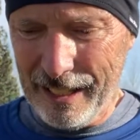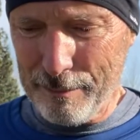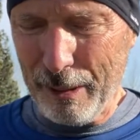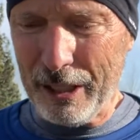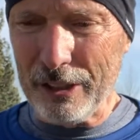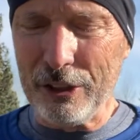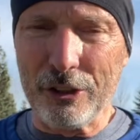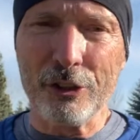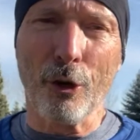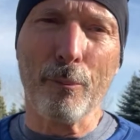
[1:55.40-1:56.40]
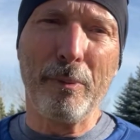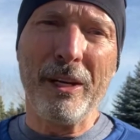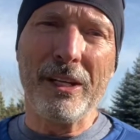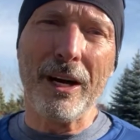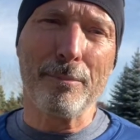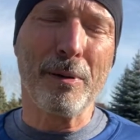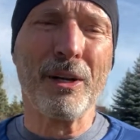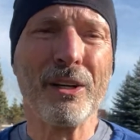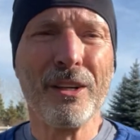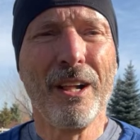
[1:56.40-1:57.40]
because you're so beat up
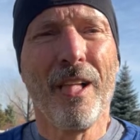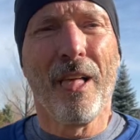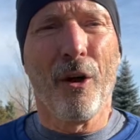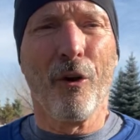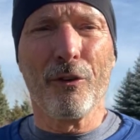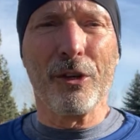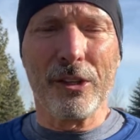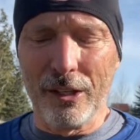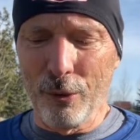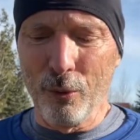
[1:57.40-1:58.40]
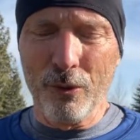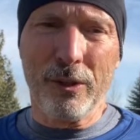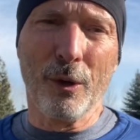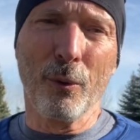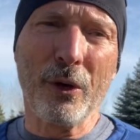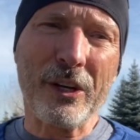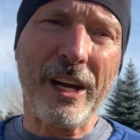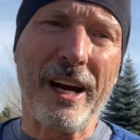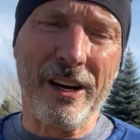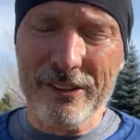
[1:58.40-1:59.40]
over the
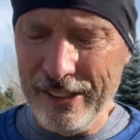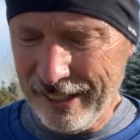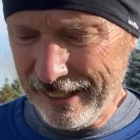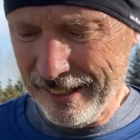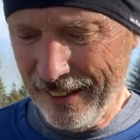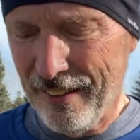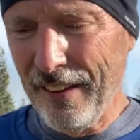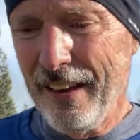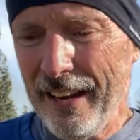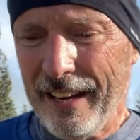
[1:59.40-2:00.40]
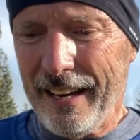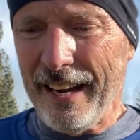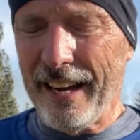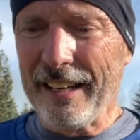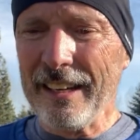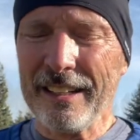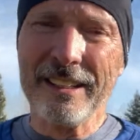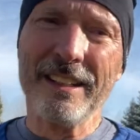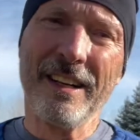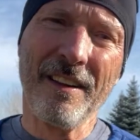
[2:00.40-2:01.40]
workout. And
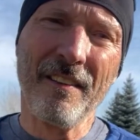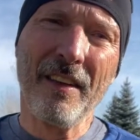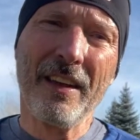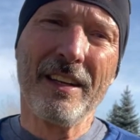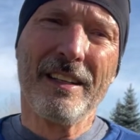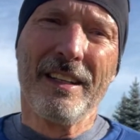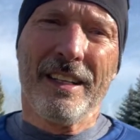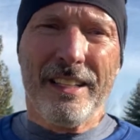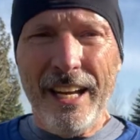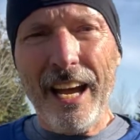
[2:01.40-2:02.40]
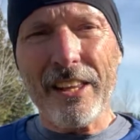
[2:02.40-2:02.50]
yeah,